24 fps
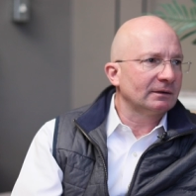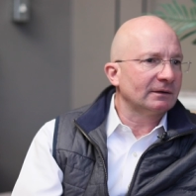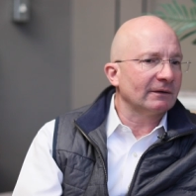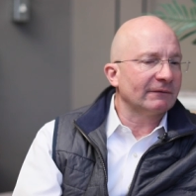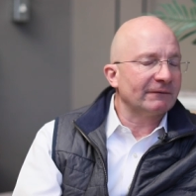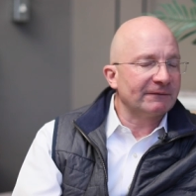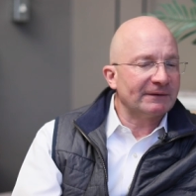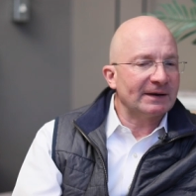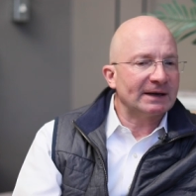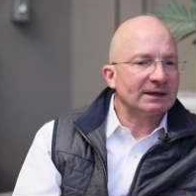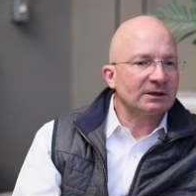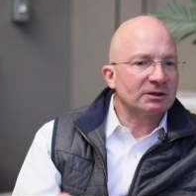The
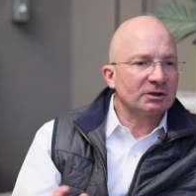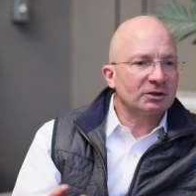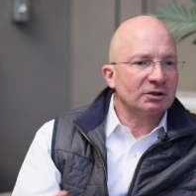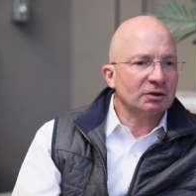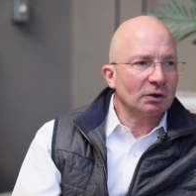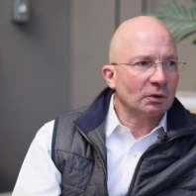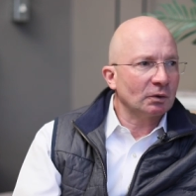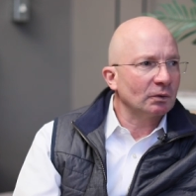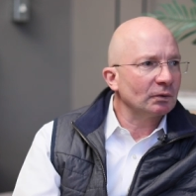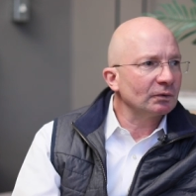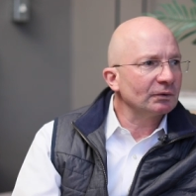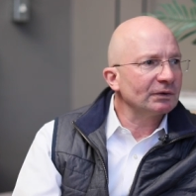Fed
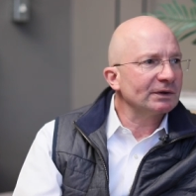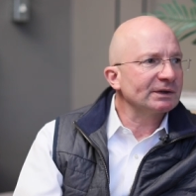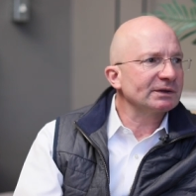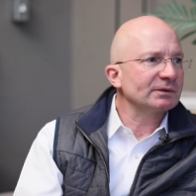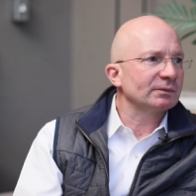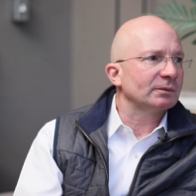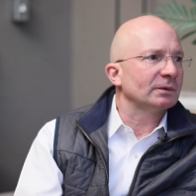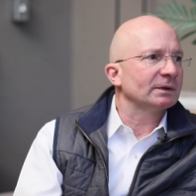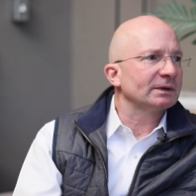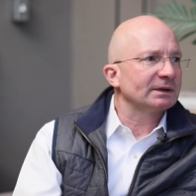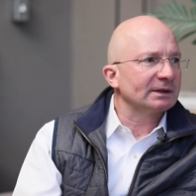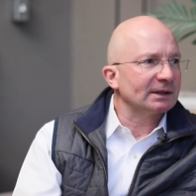told
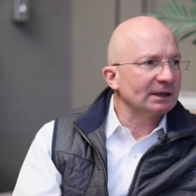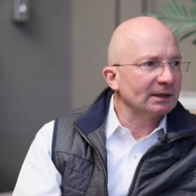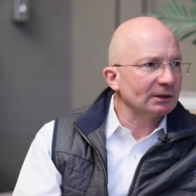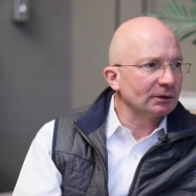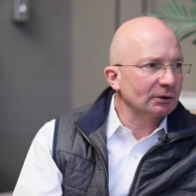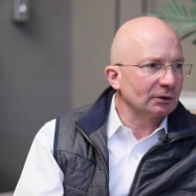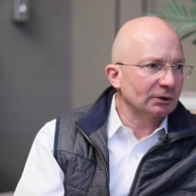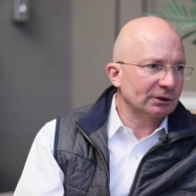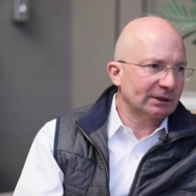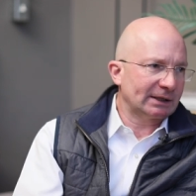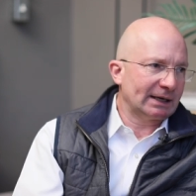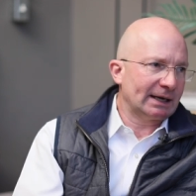us what they
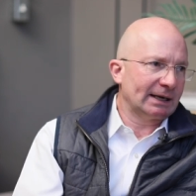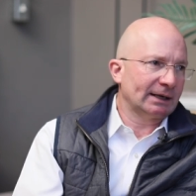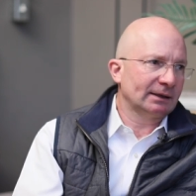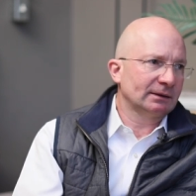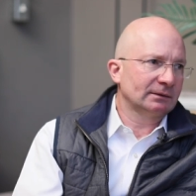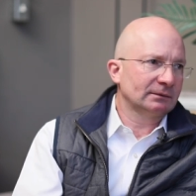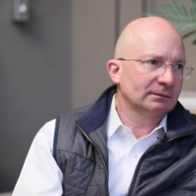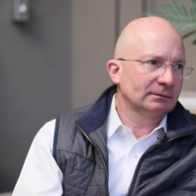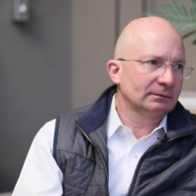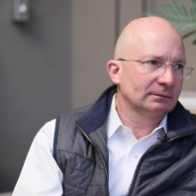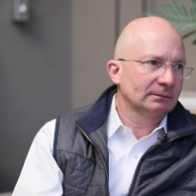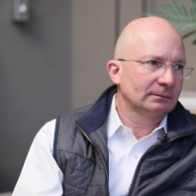look at.
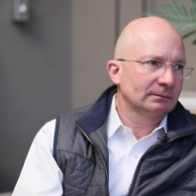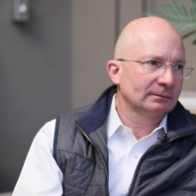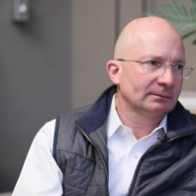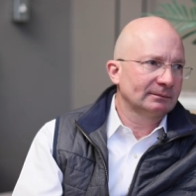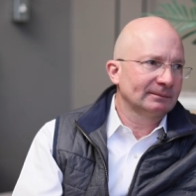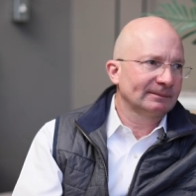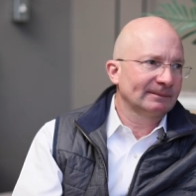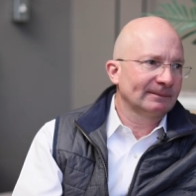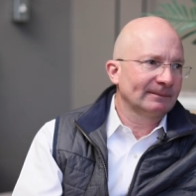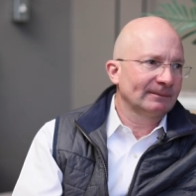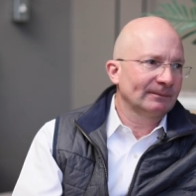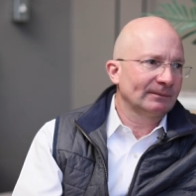Yeah.
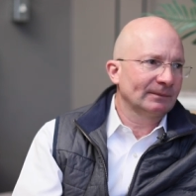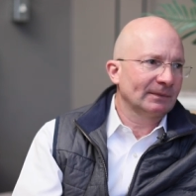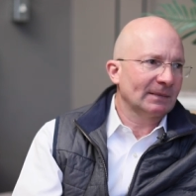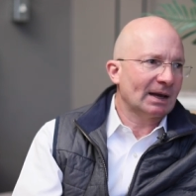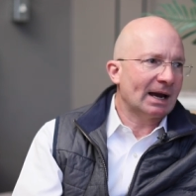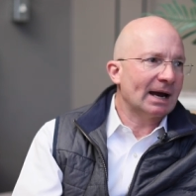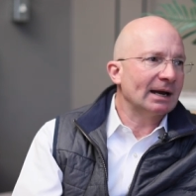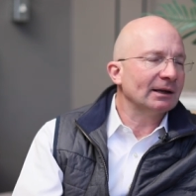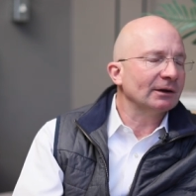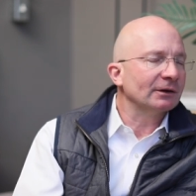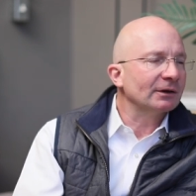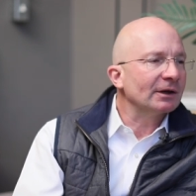
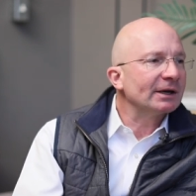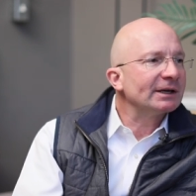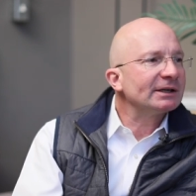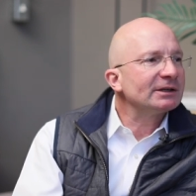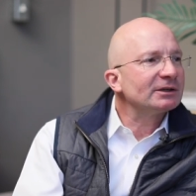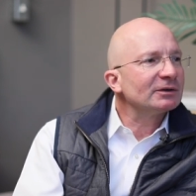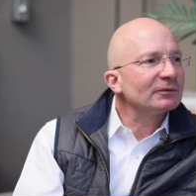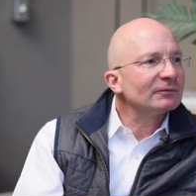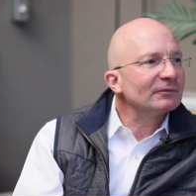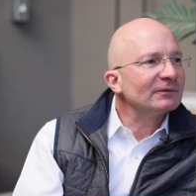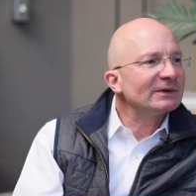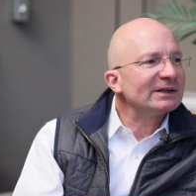I
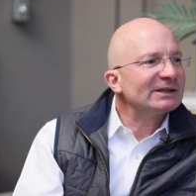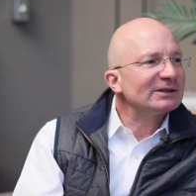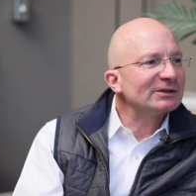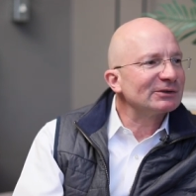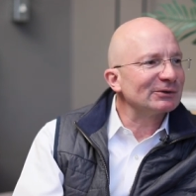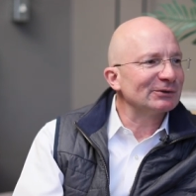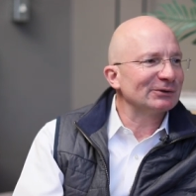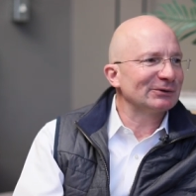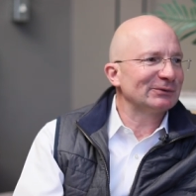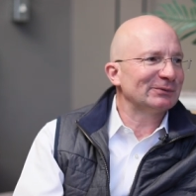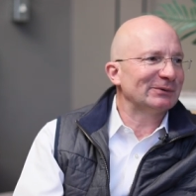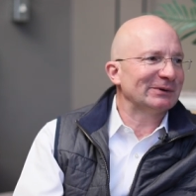like to
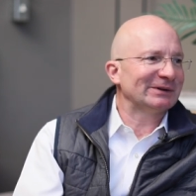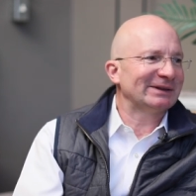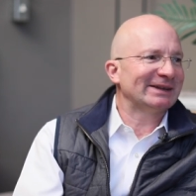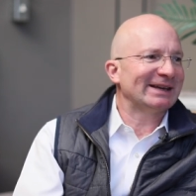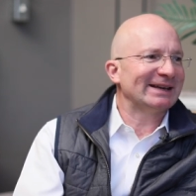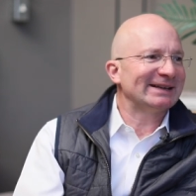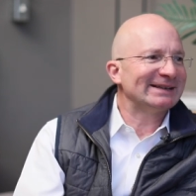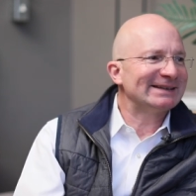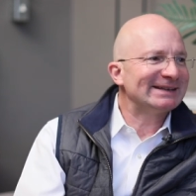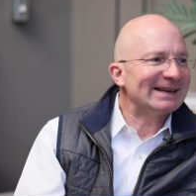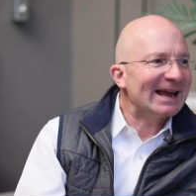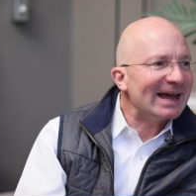research what
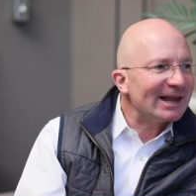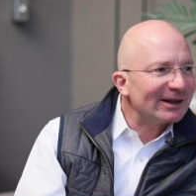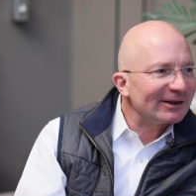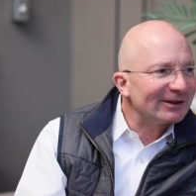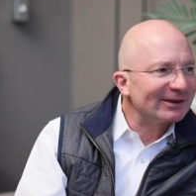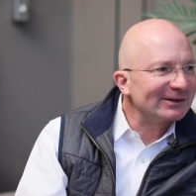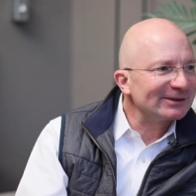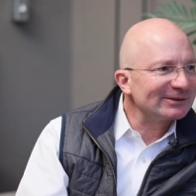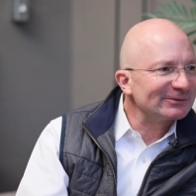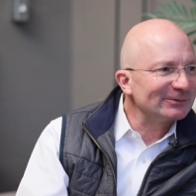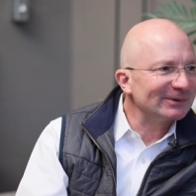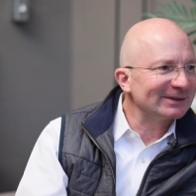they tell
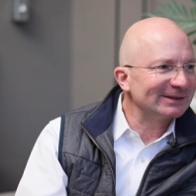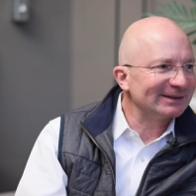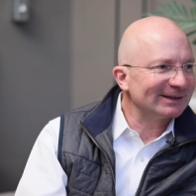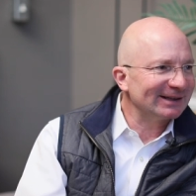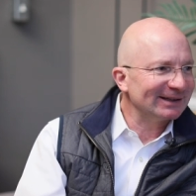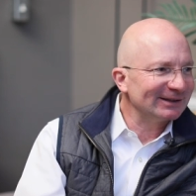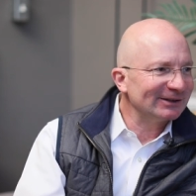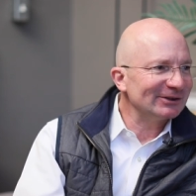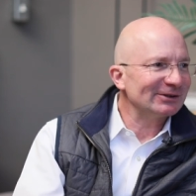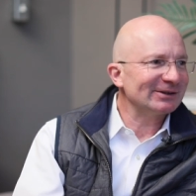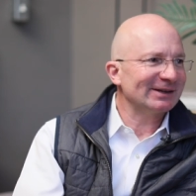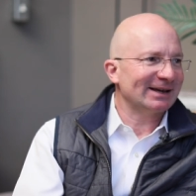us what
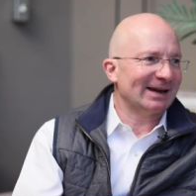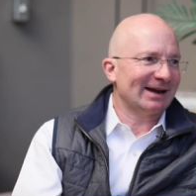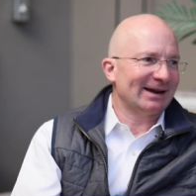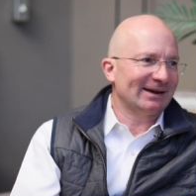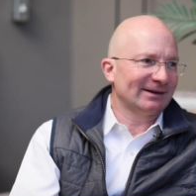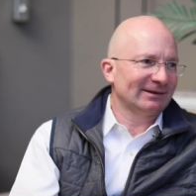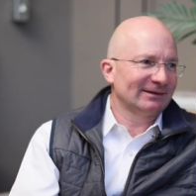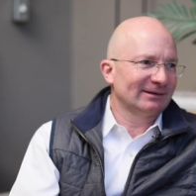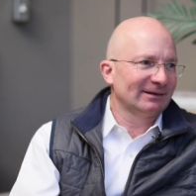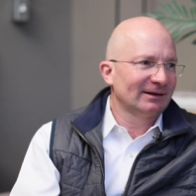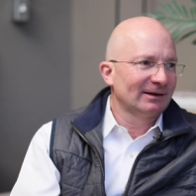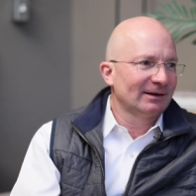they look
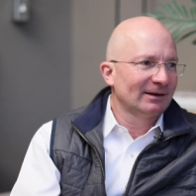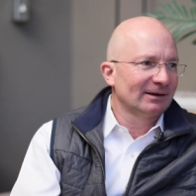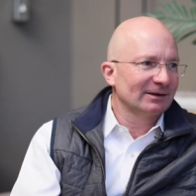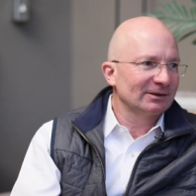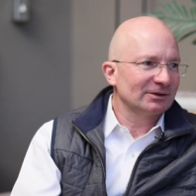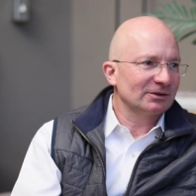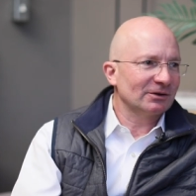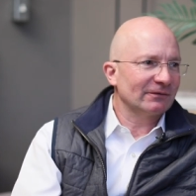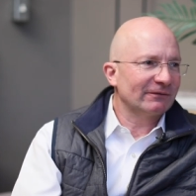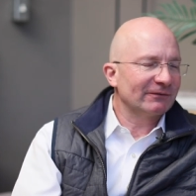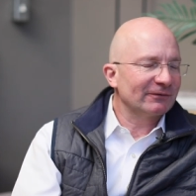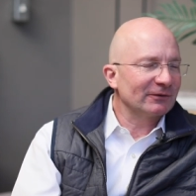at. Right.
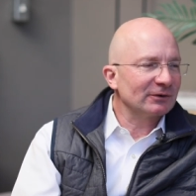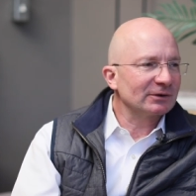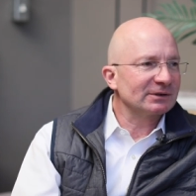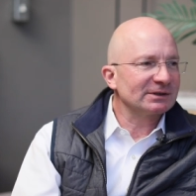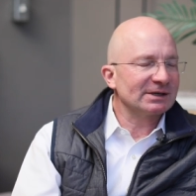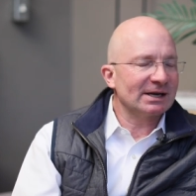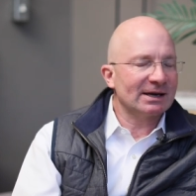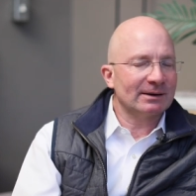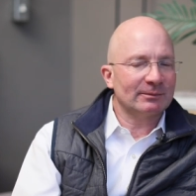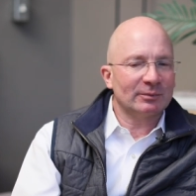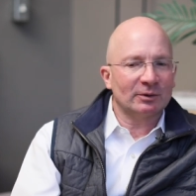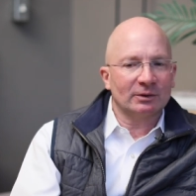So right. for
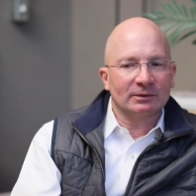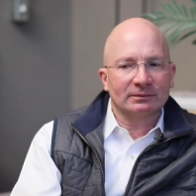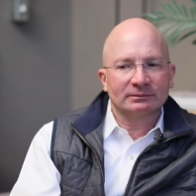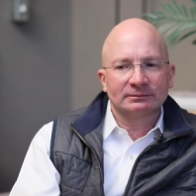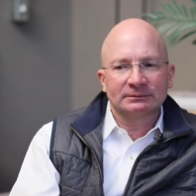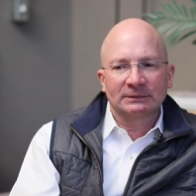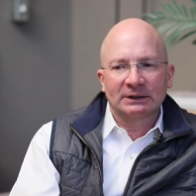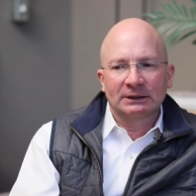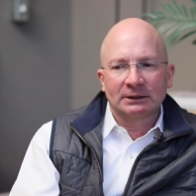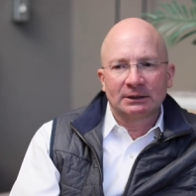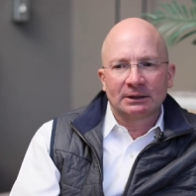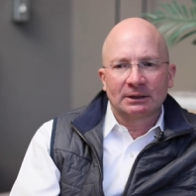example,
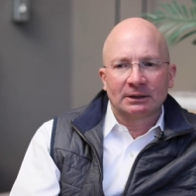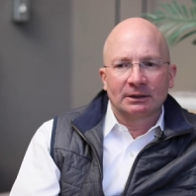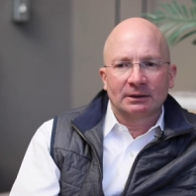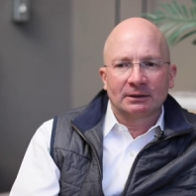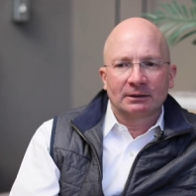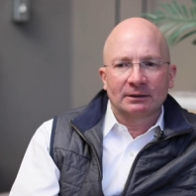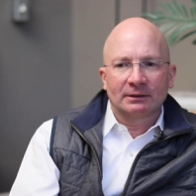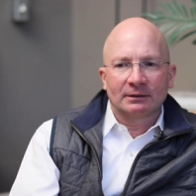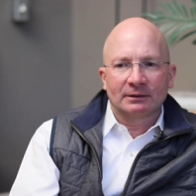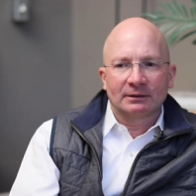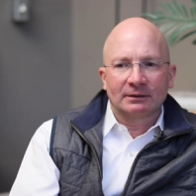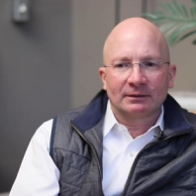
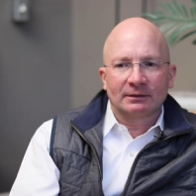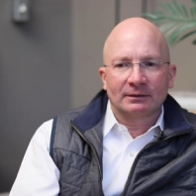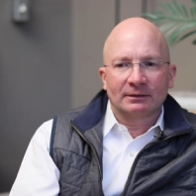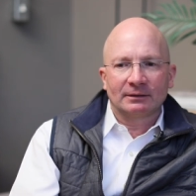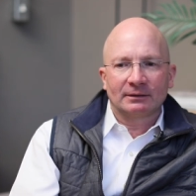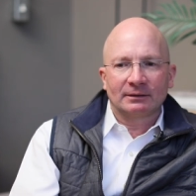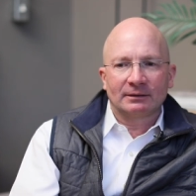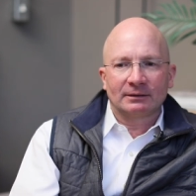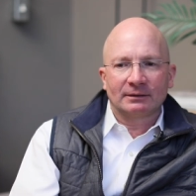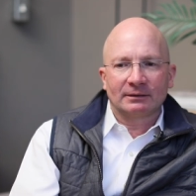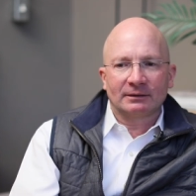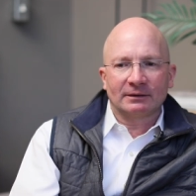
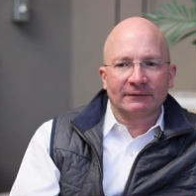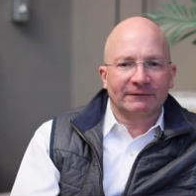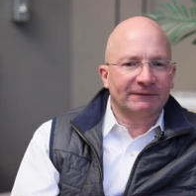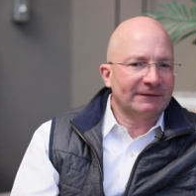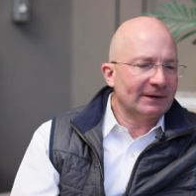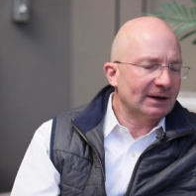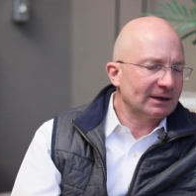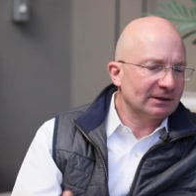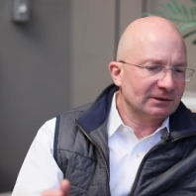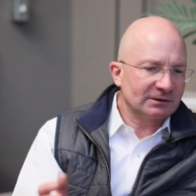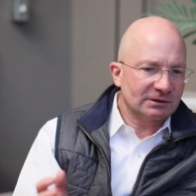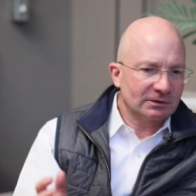the
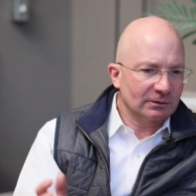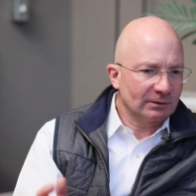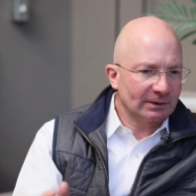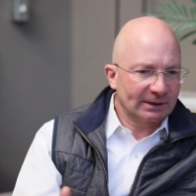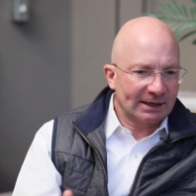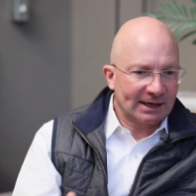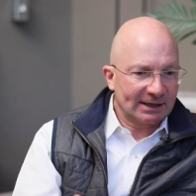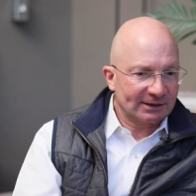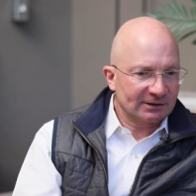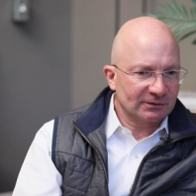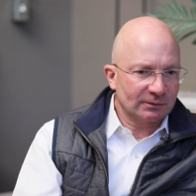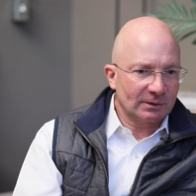Fed is
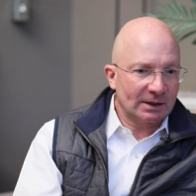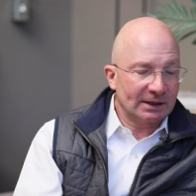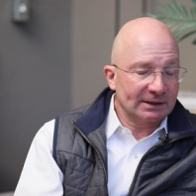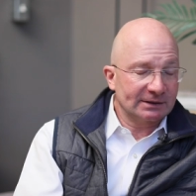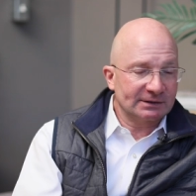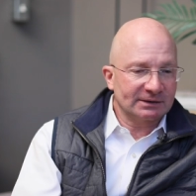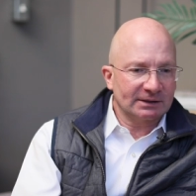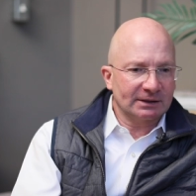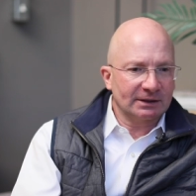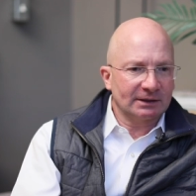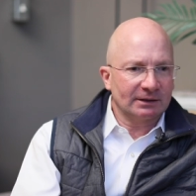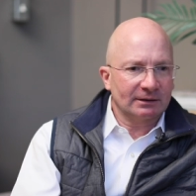doing X Y
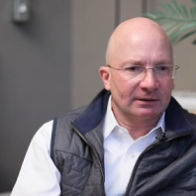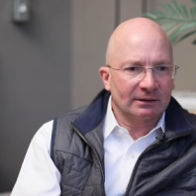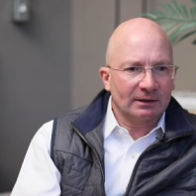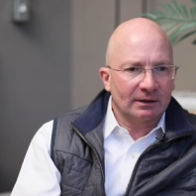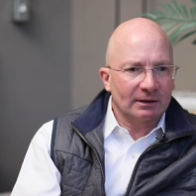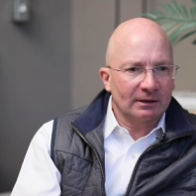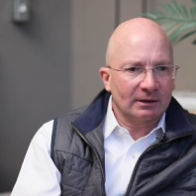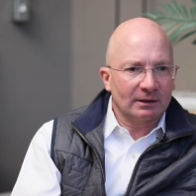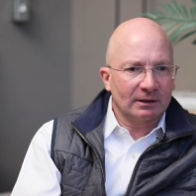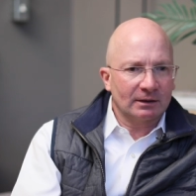Z.